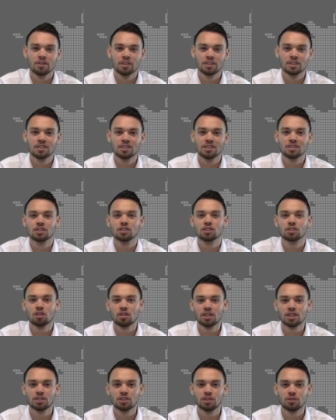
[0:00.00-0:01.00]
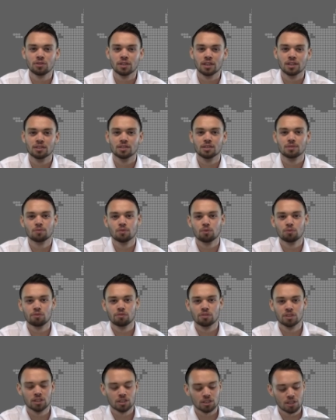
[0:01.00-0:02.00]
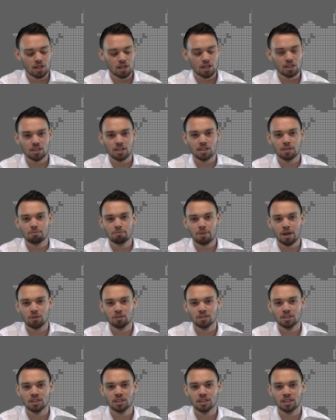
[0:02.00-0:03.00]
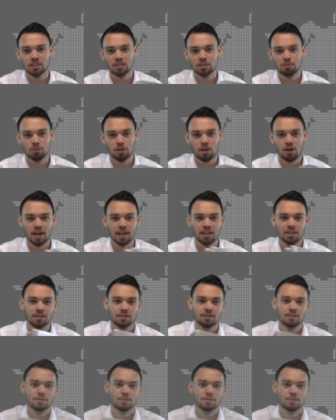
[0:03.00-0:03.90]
that it is a solid unit with a sturdy mounting kit supplied.